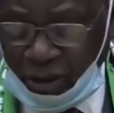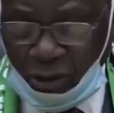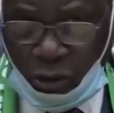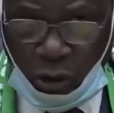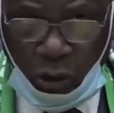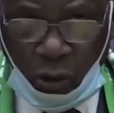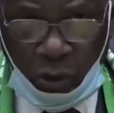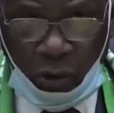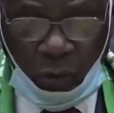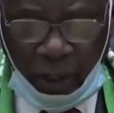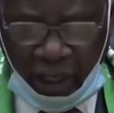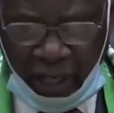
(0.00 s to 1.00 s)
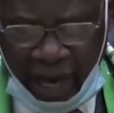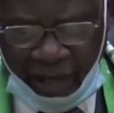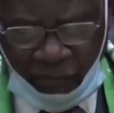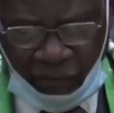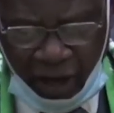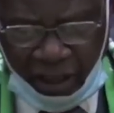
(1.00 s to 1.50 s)
So when
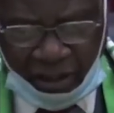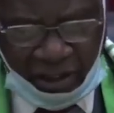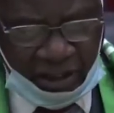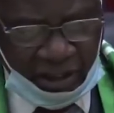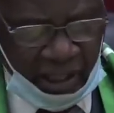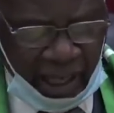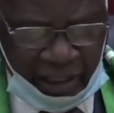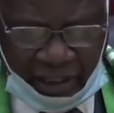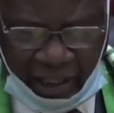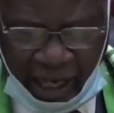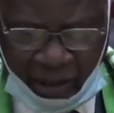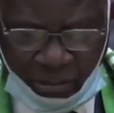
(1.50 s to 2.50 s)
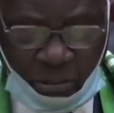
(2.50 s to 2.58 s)
I find that I